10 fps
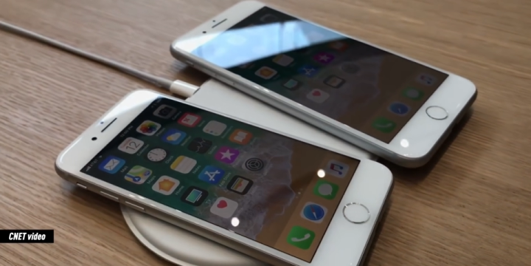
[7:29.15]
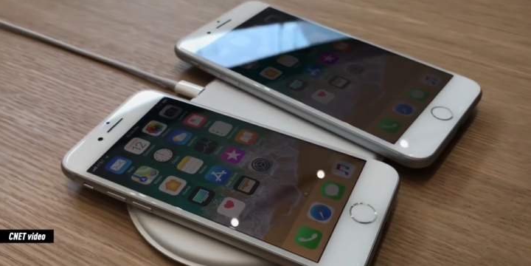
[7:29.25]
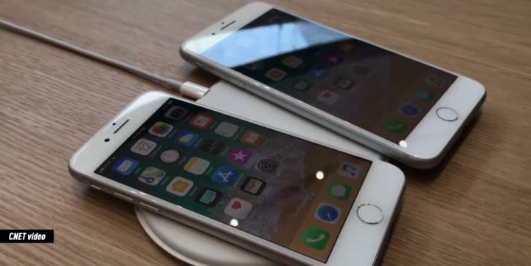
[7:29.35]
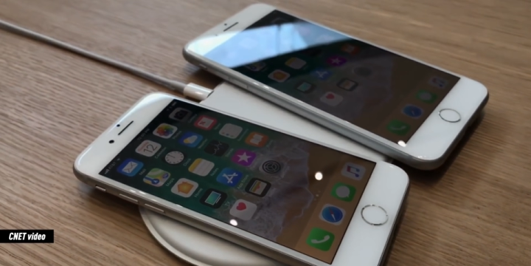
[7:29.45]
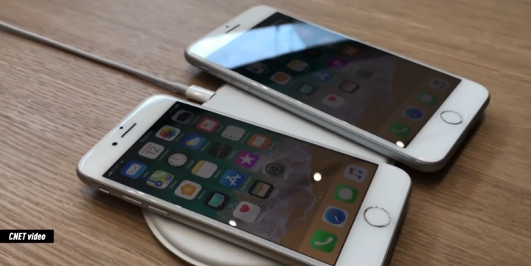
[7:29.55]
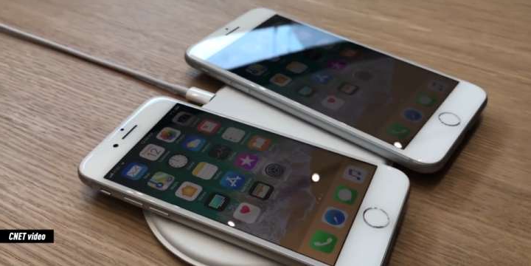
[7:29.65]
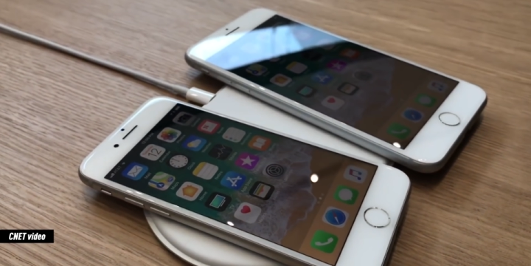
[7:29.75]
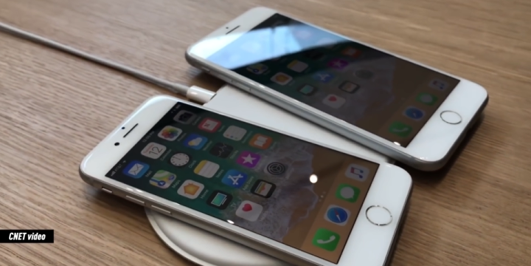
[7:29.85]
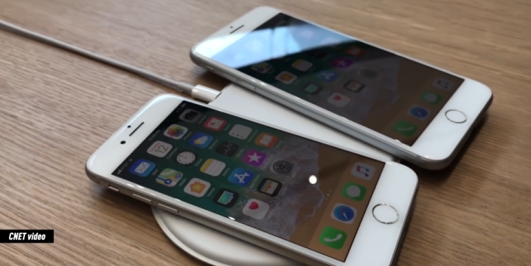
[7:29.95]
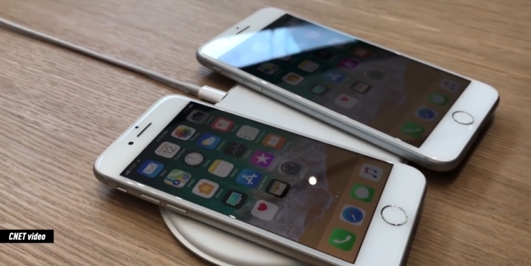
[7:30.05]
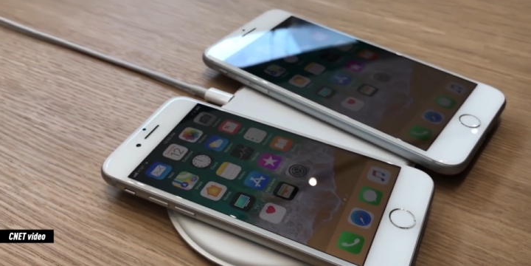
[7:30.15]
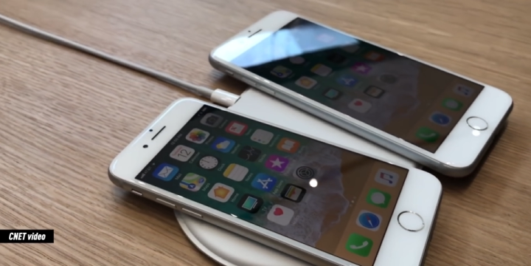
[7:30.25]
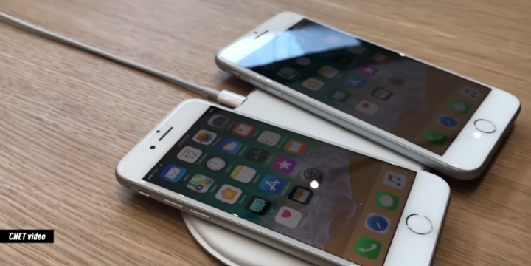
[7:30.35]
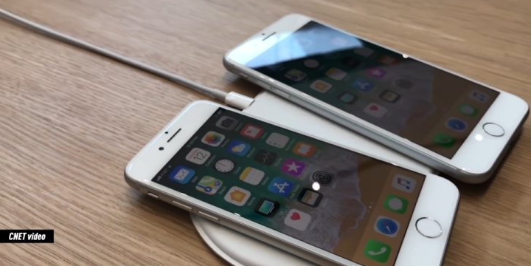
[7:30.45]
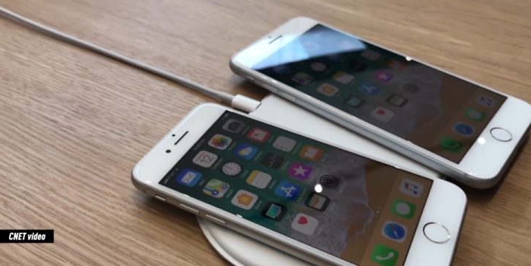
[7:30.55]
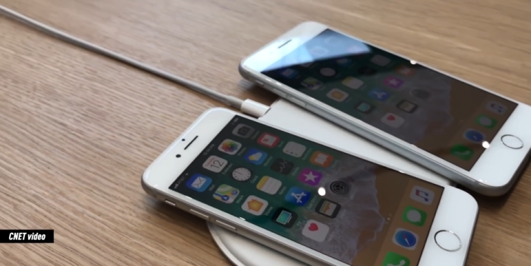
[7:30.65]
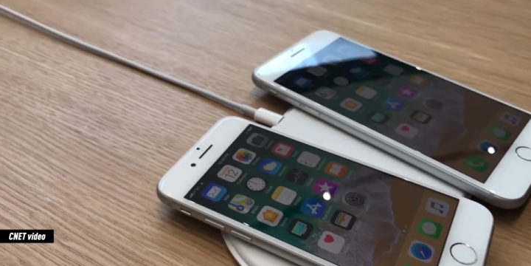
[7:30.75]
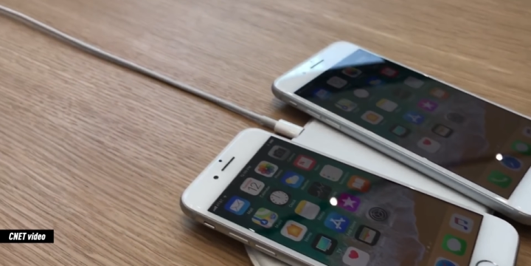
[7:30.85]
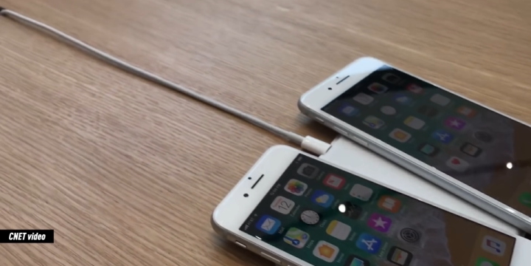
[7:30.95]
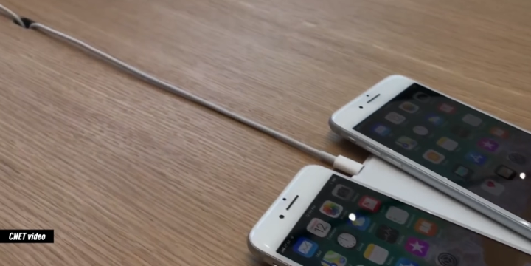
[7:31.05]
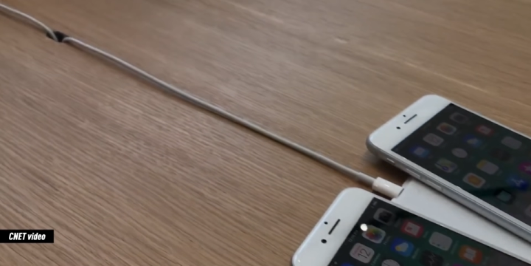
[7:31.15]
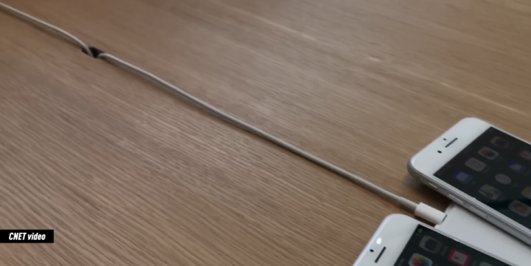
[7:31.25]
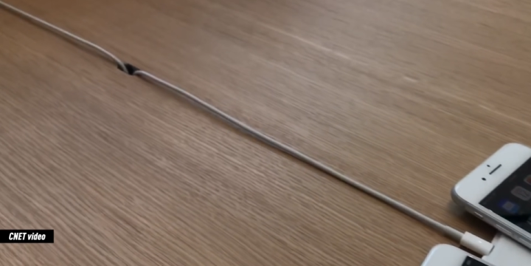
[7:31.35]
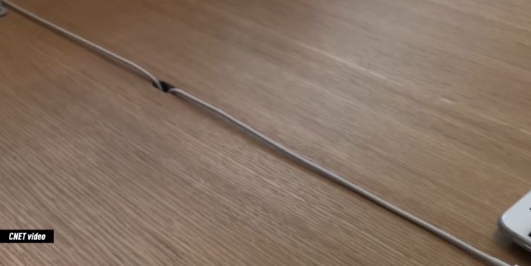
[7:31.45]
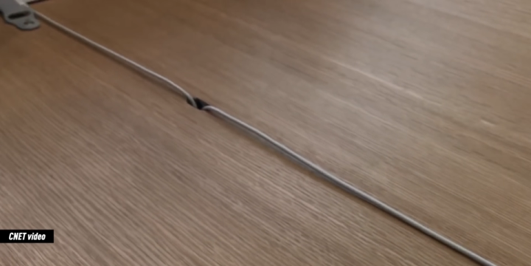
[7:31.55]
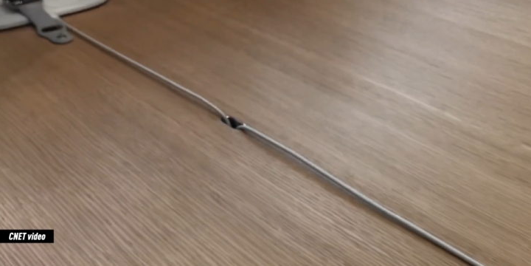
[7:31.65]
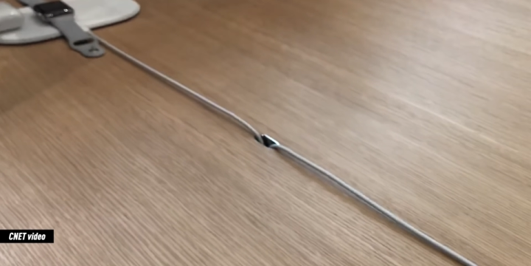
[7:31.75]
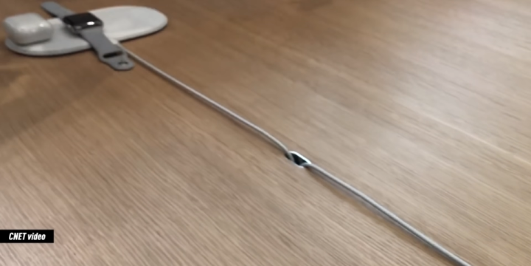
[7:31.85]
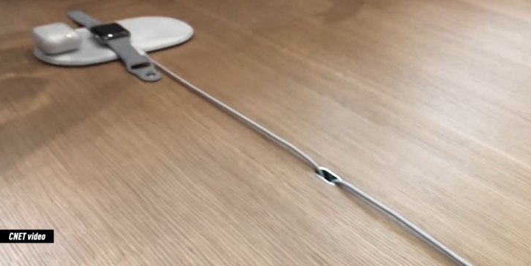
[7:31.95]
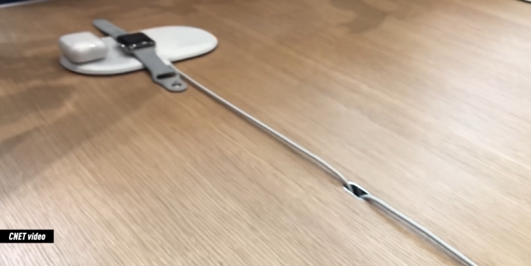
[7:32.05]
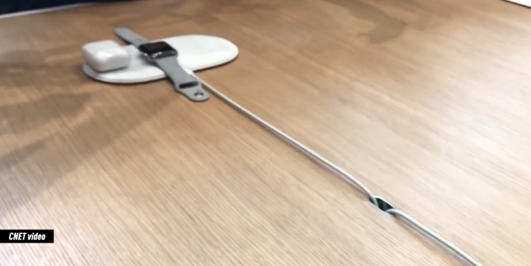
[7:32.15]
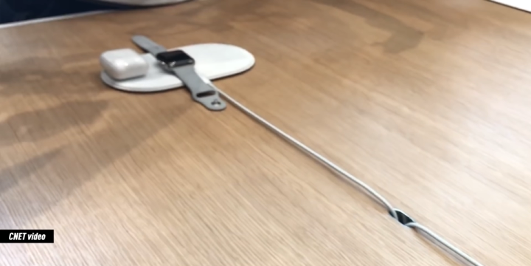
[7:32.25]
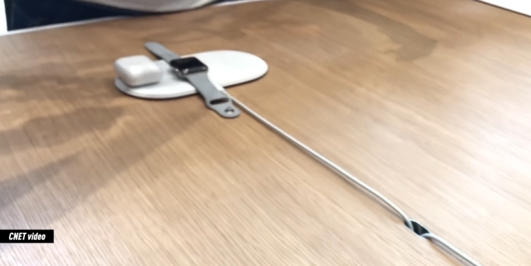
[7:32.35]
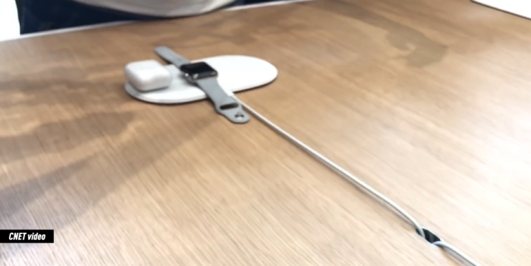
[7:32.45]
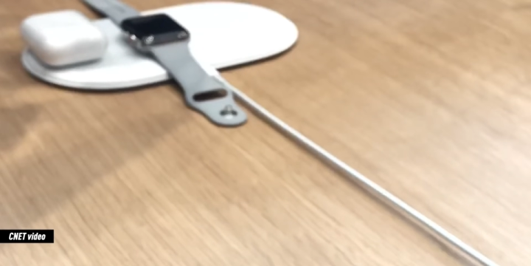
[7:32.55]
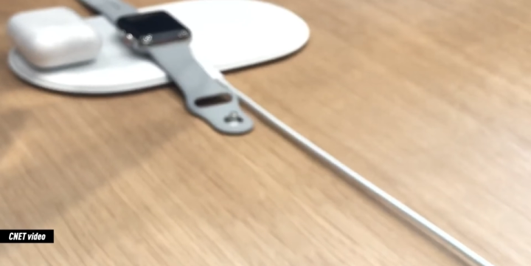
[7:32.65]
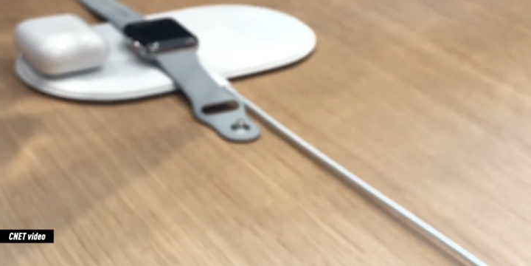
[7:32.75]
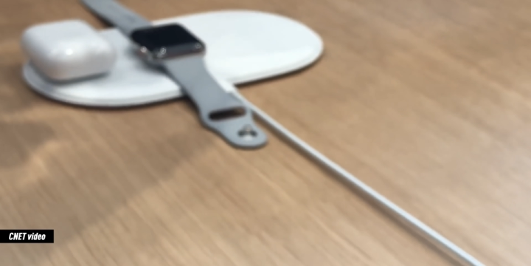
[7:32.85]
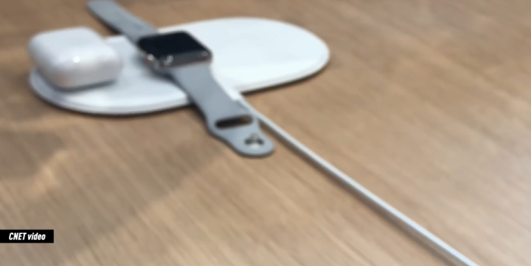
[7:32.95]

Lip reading: Nobody's mouth can be seen.